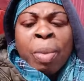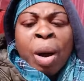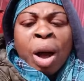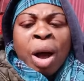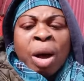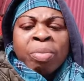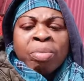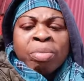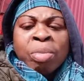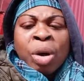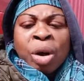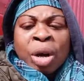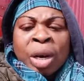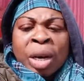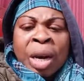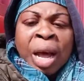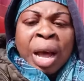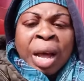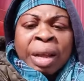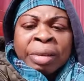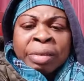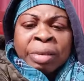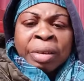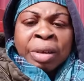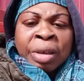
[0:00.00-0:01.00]
bumper
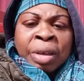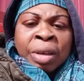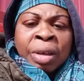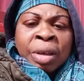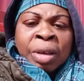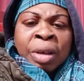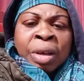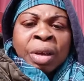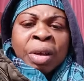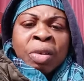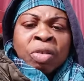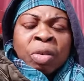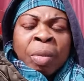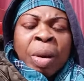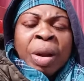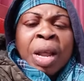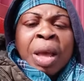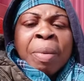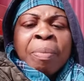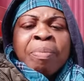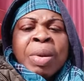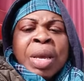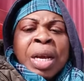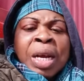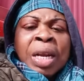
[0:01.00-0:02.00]
clot. Some of
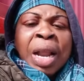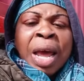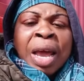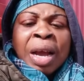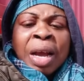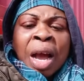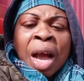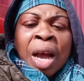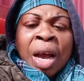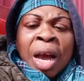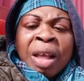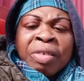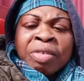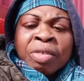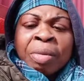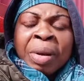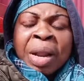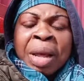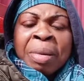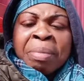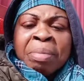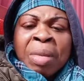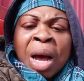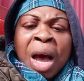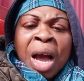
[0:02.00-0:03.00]
them big like I got some of
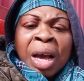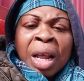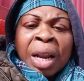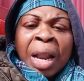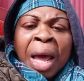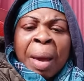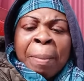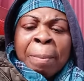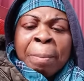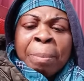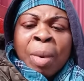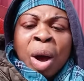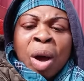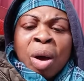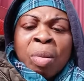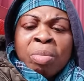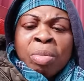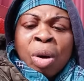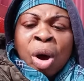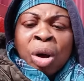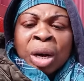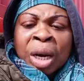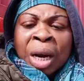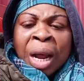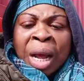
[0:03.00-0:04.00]
them maga like
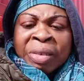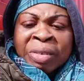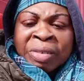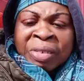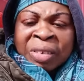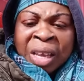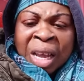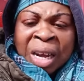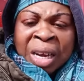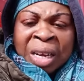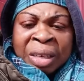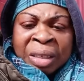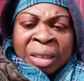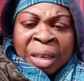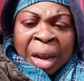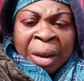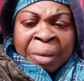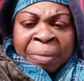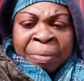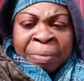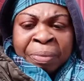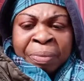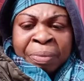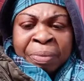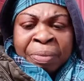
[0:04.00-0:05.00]
bumper clot
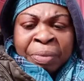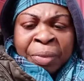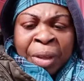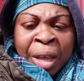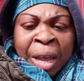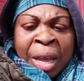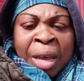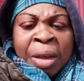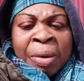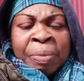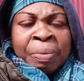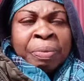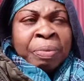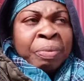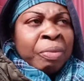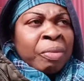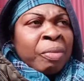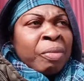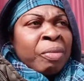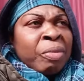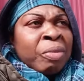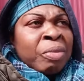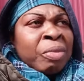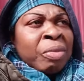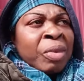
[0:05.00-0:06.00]
skeleton. Eh?
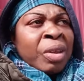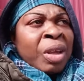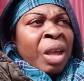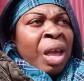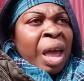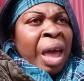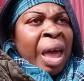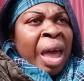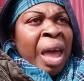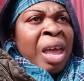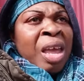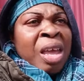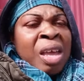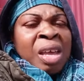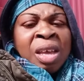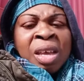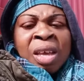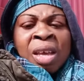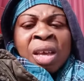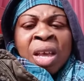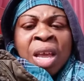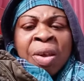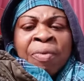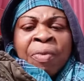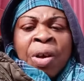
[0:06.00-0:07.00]
Eh?
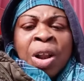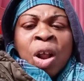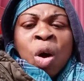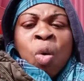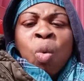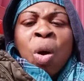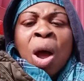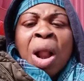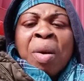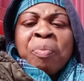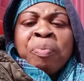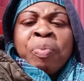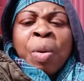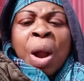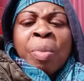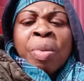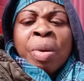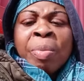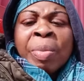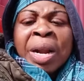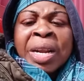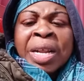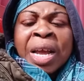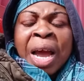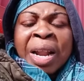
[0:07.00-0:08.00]
For one
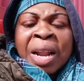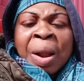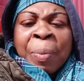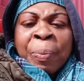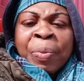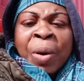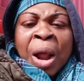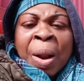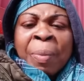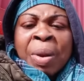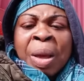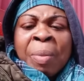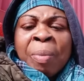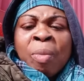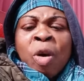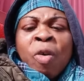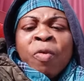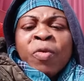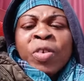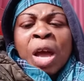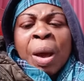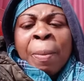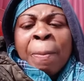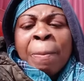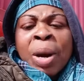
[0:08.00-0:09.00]
problem or the other problem.
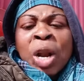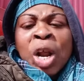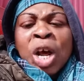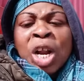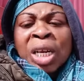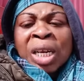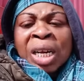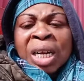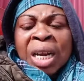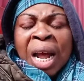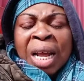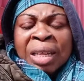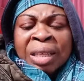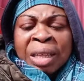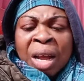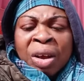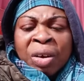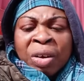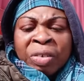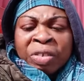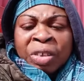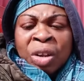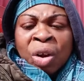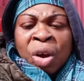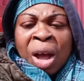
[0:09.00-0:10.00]
Move your blood clot and
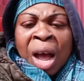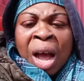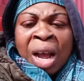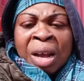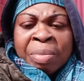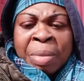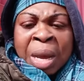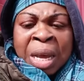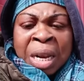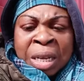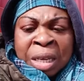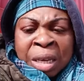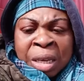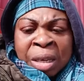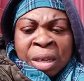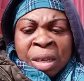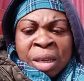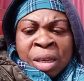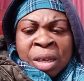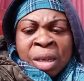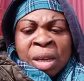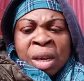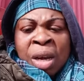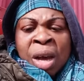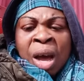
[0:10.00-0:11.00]
go sit on hog belly.
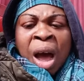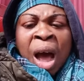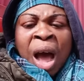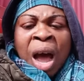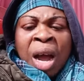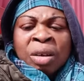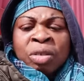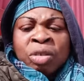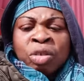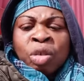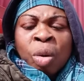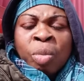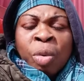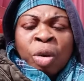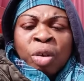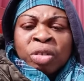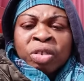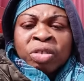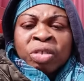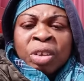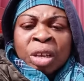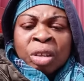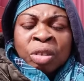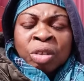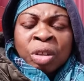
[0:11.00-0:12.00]
Hog stomach,
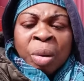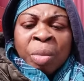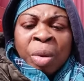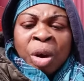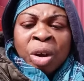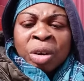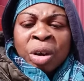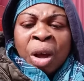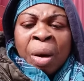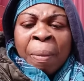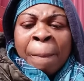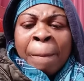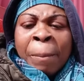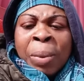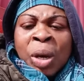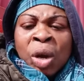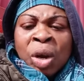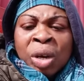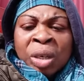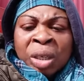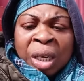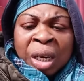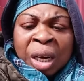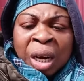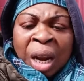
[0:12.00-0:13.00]
sick stomach, no
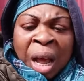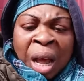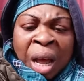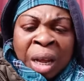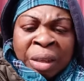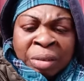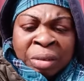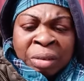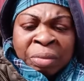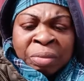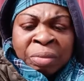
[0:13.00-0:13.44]
blood clot.